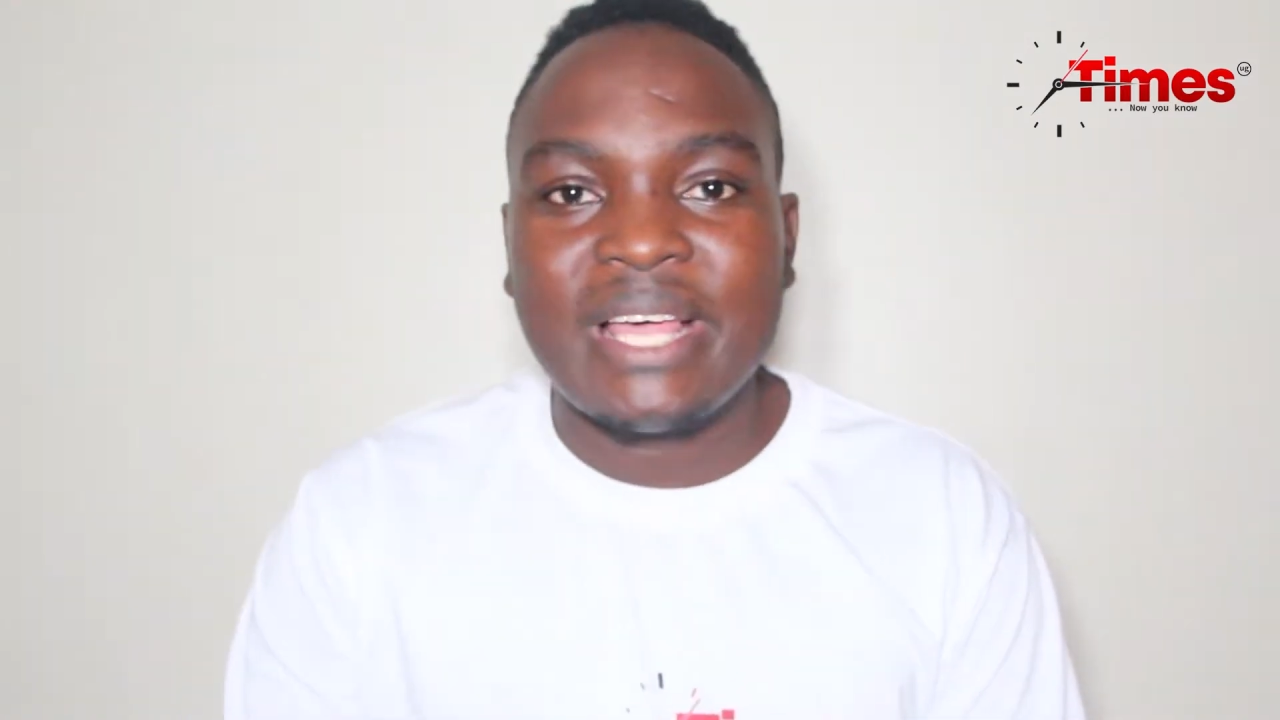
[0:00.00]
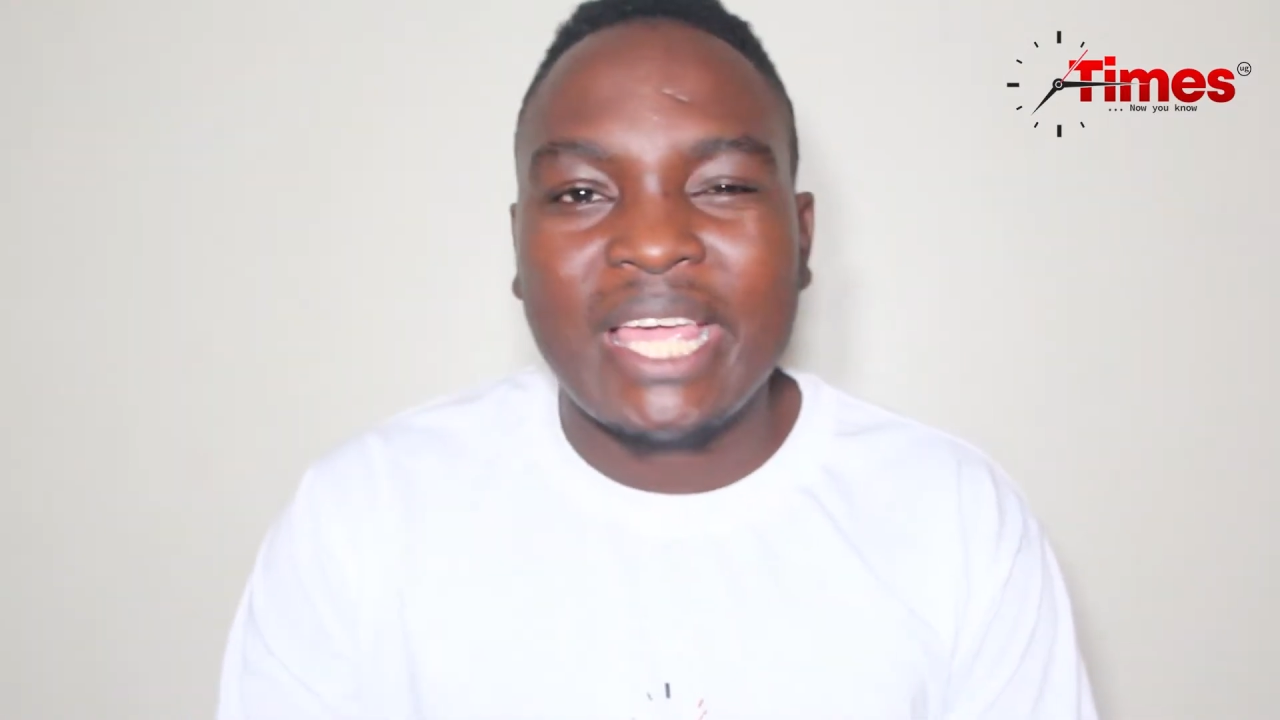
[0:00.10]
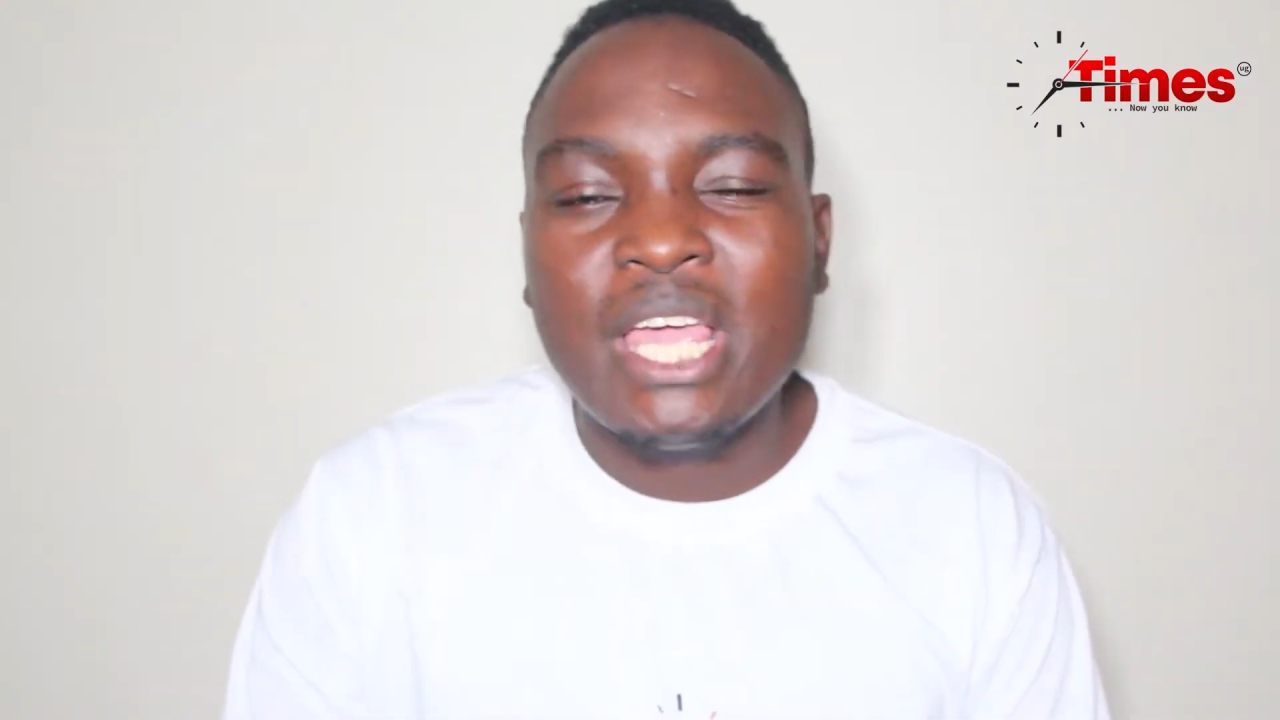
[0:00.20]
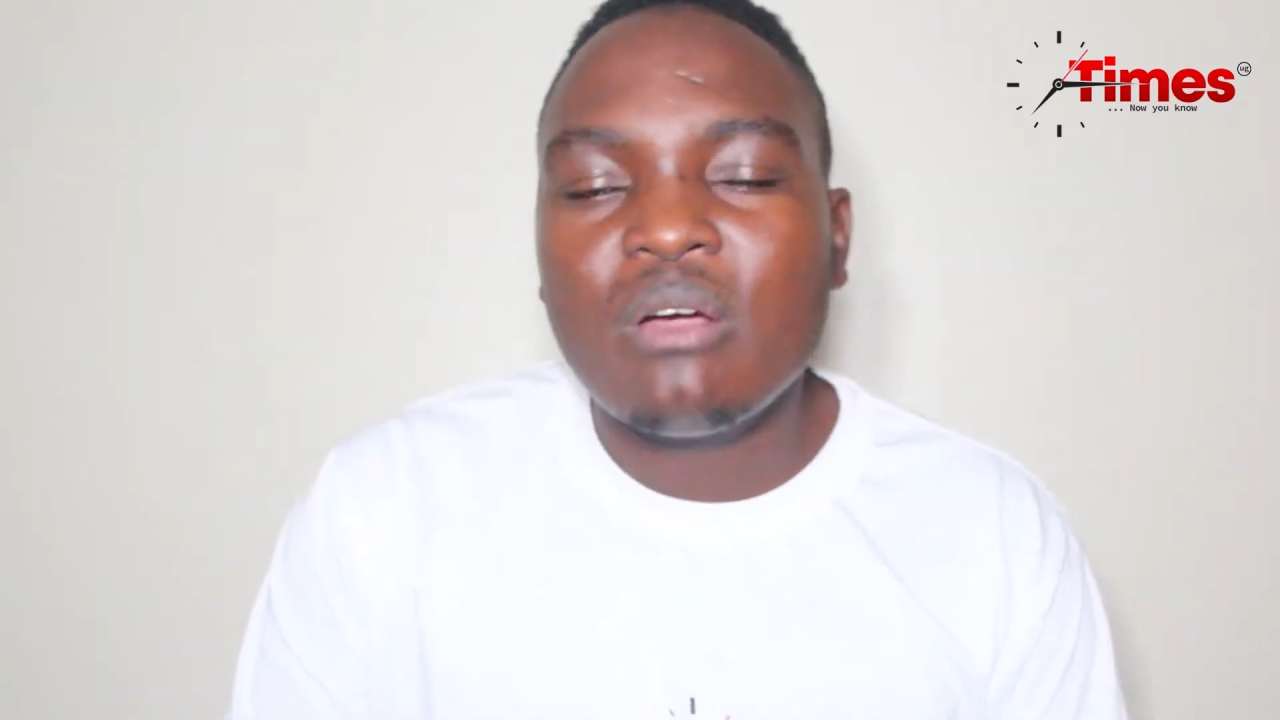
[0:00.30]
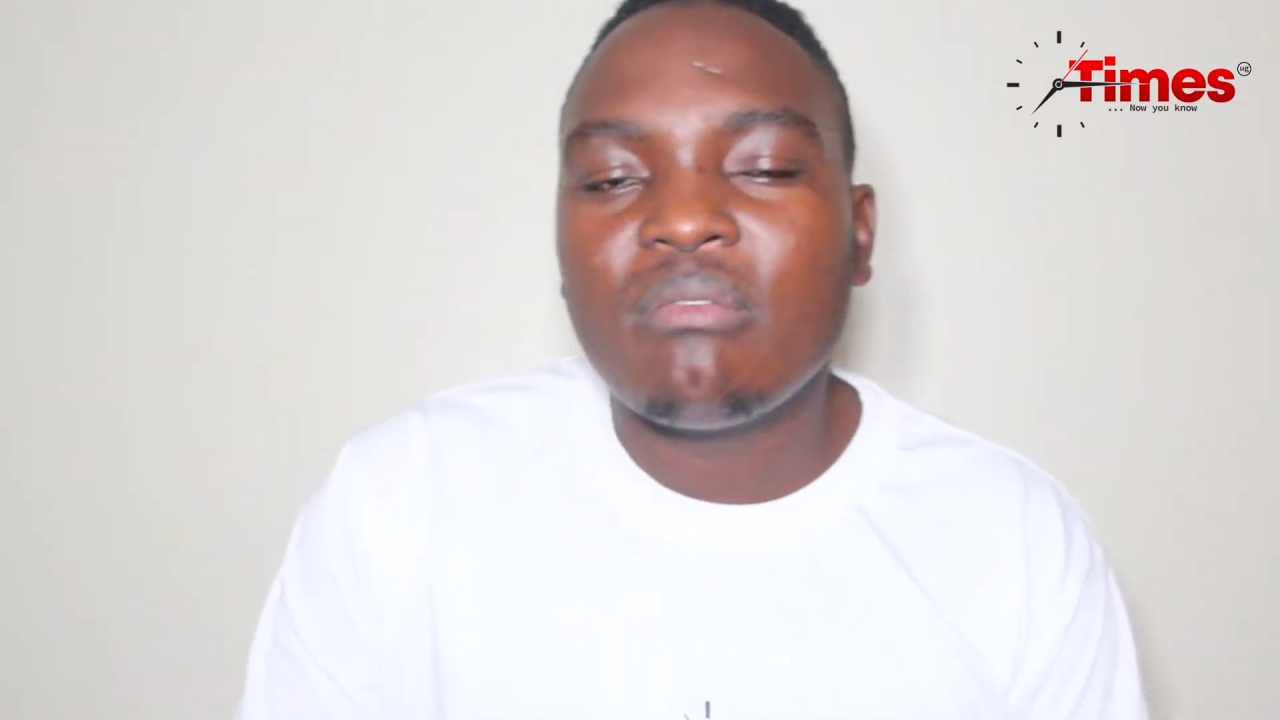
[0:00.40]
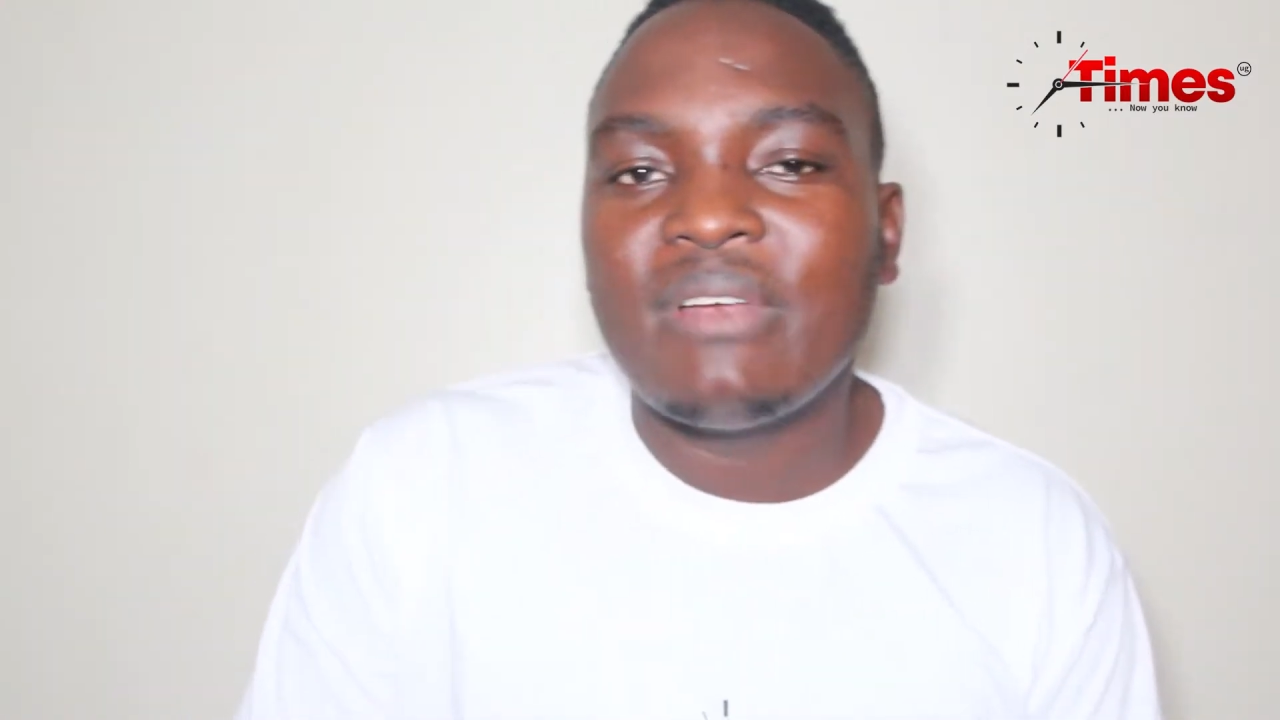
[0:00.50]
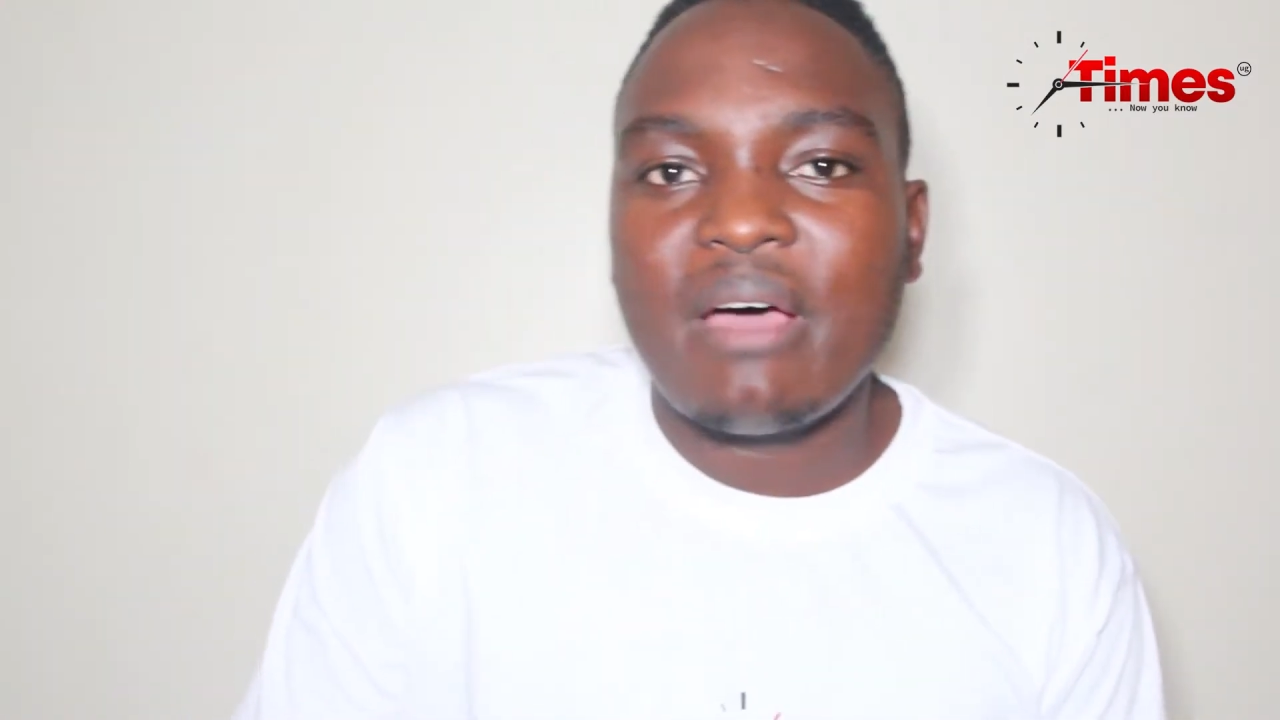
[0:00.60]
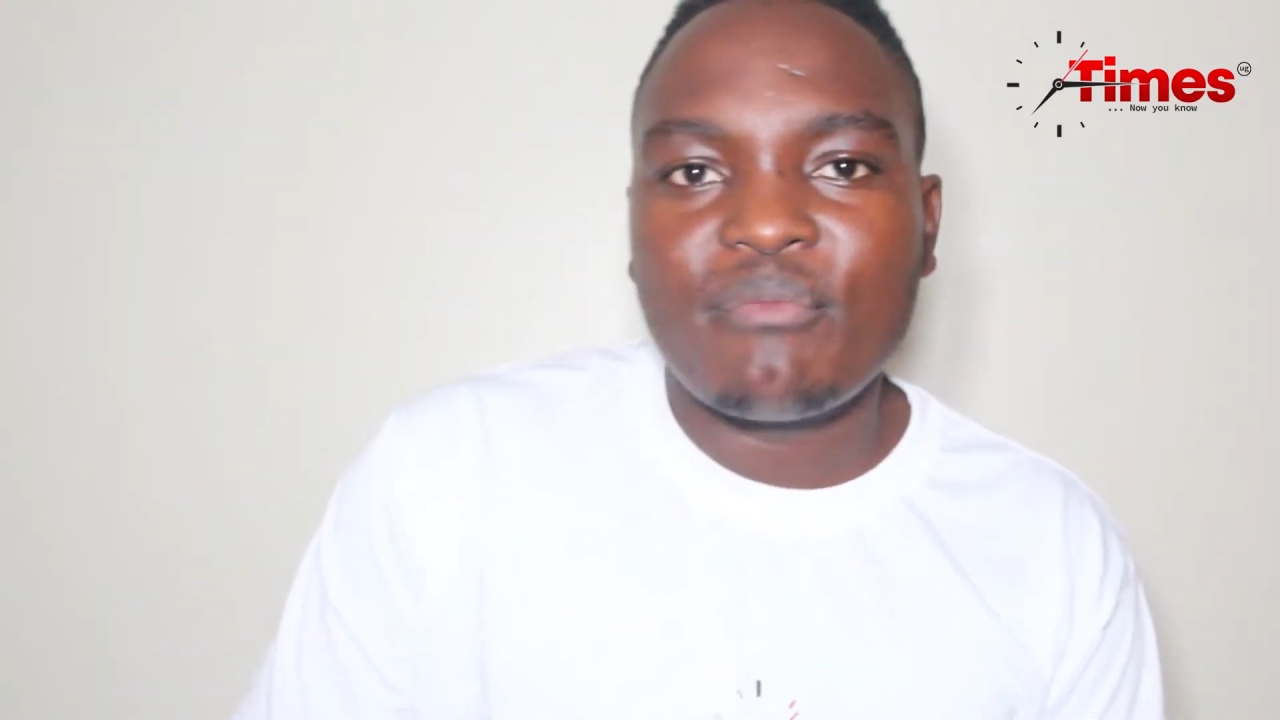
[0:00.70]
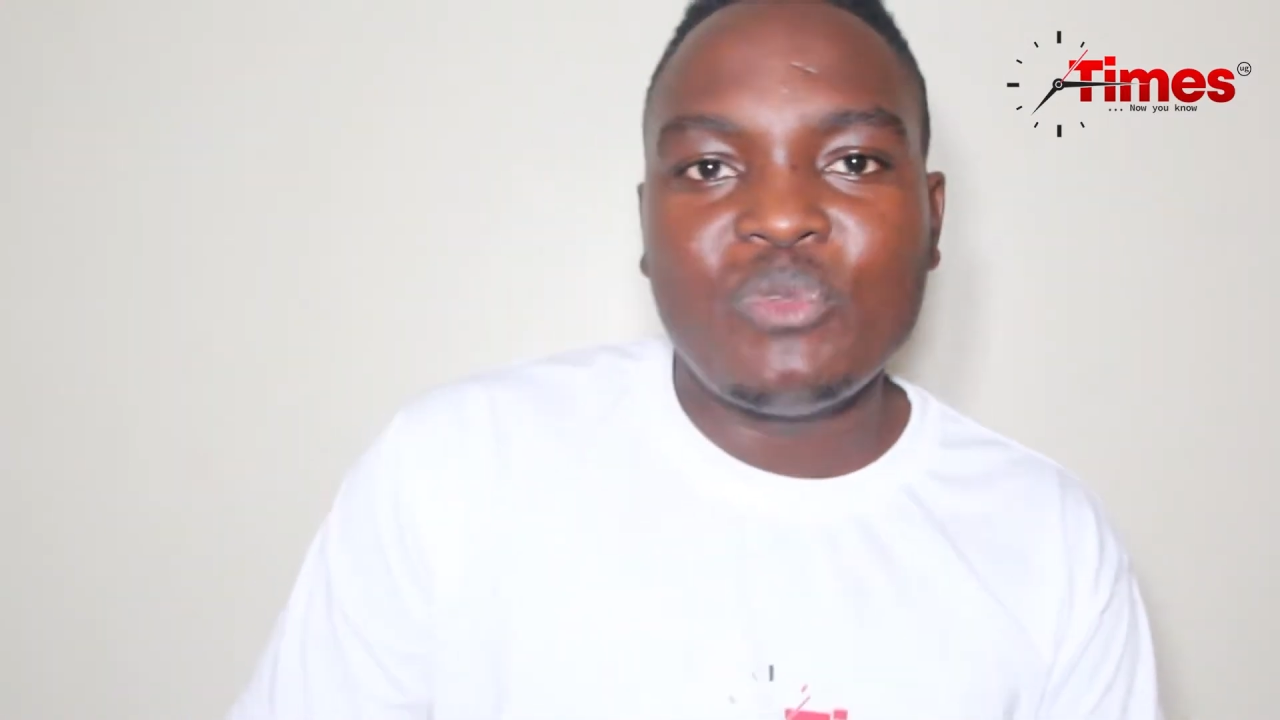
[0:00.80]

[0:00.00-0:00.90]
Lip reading: the king of love